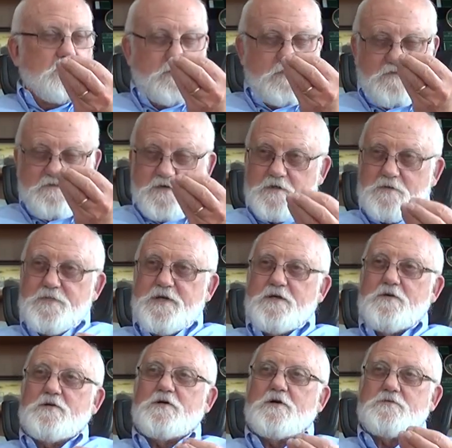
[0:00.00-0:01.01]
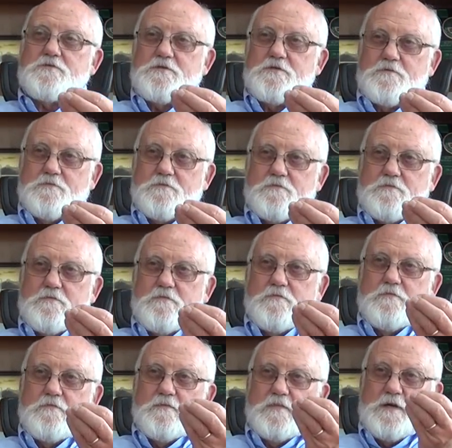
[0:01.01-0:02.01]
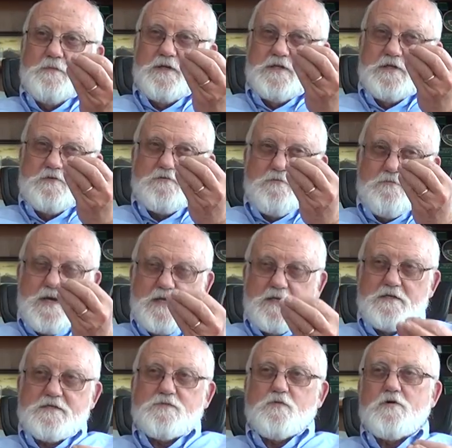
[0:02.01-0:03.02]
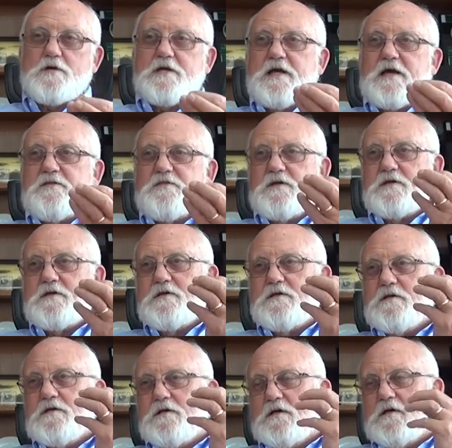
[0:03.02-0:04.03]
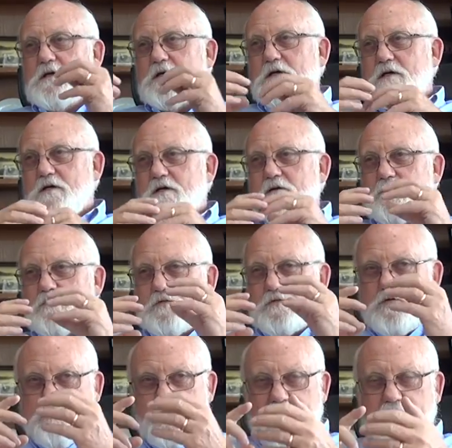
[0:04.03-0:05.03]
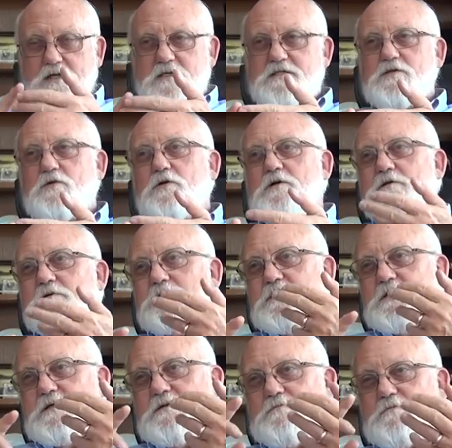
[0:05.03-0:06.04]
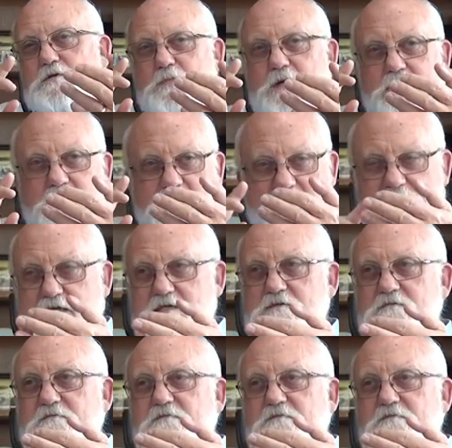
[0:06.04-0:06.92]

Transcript: the Filipino culture. I mean, the tremendous work ethic, tremendous loyalty, tremendous sense of